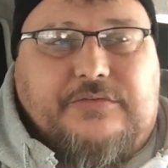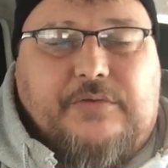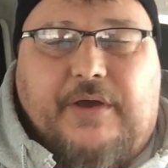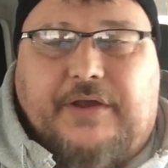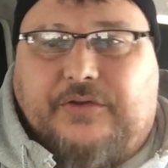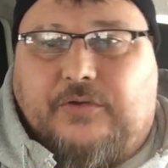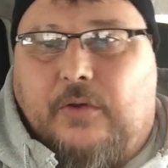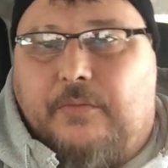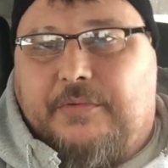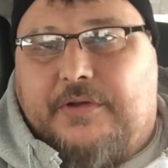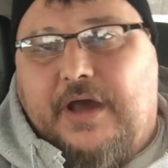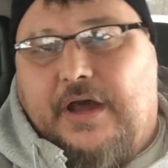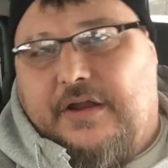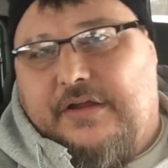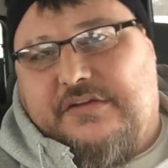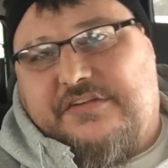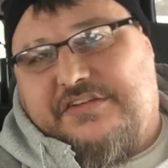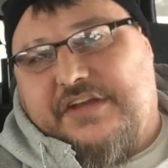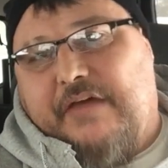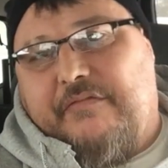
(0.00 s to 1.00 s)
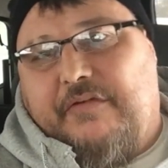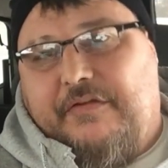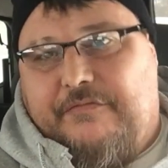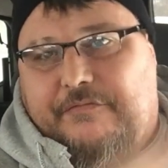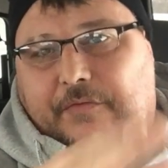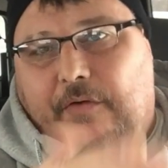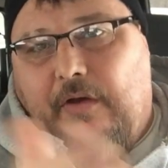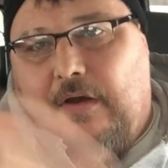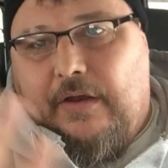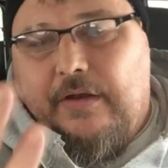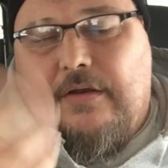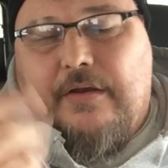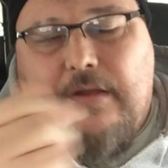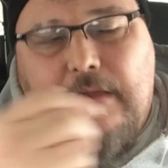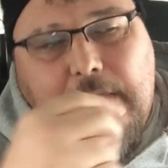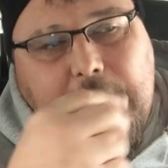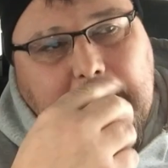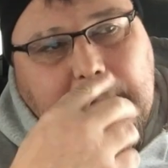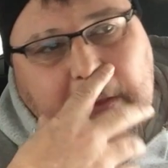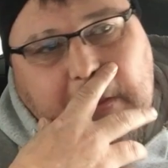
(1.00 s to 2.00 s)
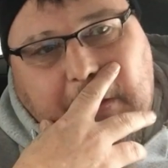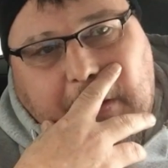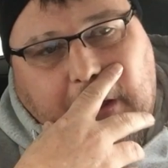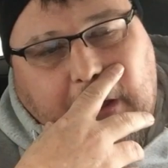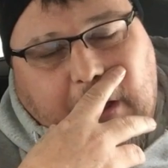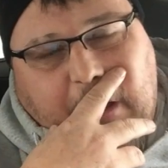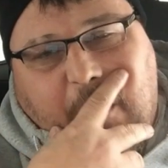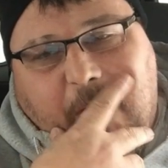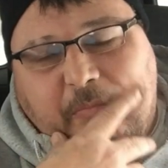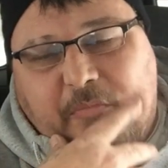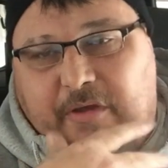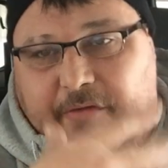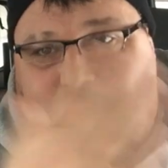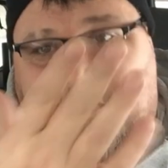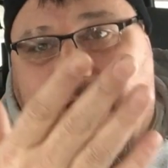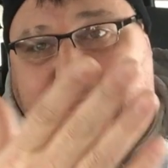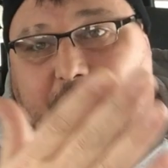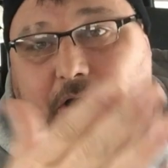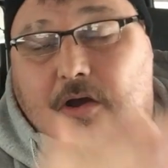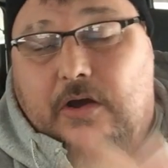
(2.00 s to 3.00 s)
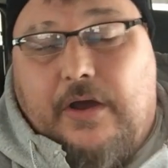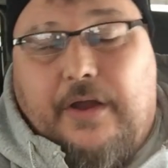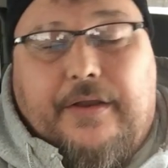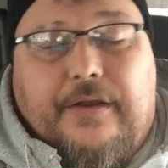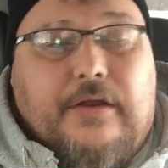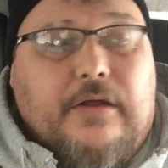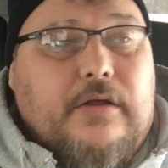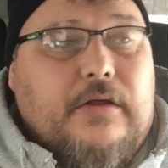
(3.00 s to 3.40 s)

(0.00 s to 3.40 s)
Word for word: So I told them cut it seven foot um, if they could.